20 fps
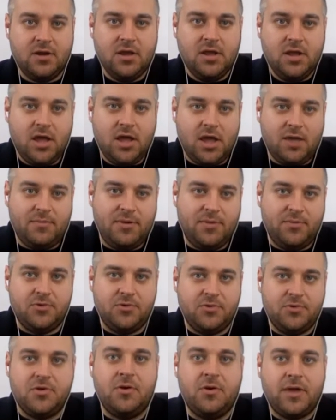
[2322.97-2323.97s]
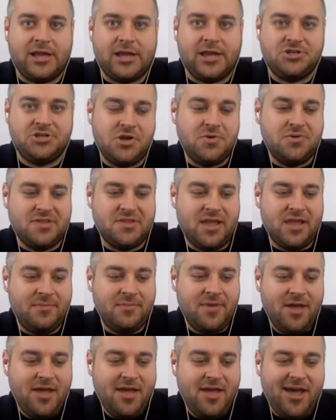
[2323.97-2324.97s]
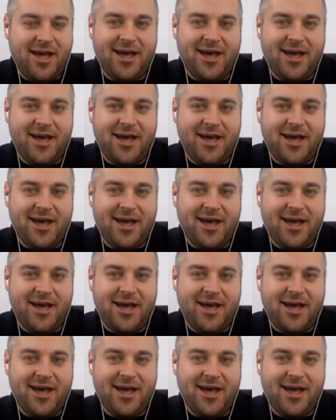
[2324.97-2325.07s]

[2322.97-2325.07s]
for people who don't actually know his name,